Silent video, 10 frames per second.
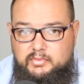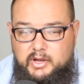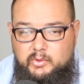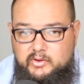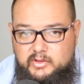
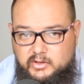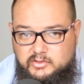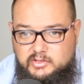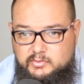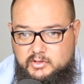buy one of
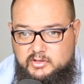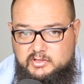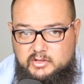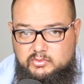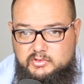those
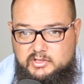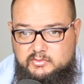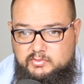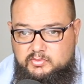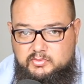because it will
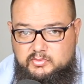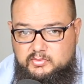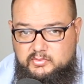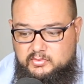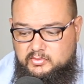just,
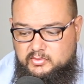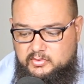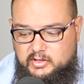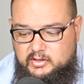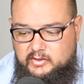
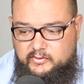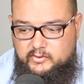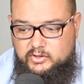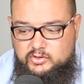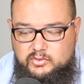if
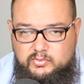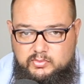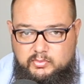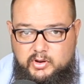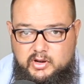you've got two
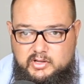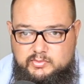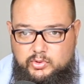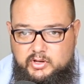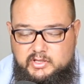
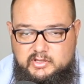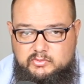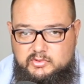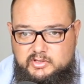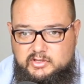mirrorless bodies,
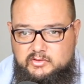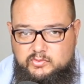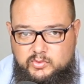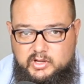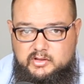it will just
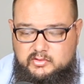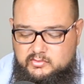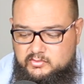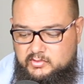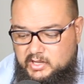work
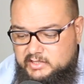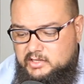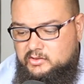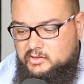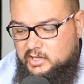
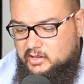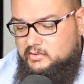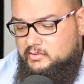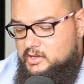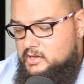nicely together.